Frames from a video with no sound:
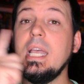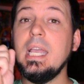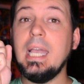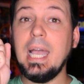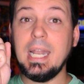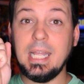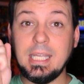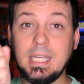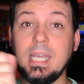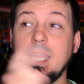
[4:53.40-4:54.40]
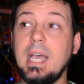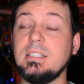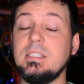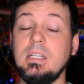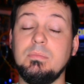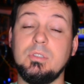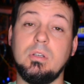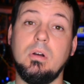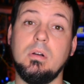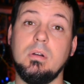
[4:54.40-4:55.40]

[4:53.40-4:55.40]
It had a kick-ass theme song.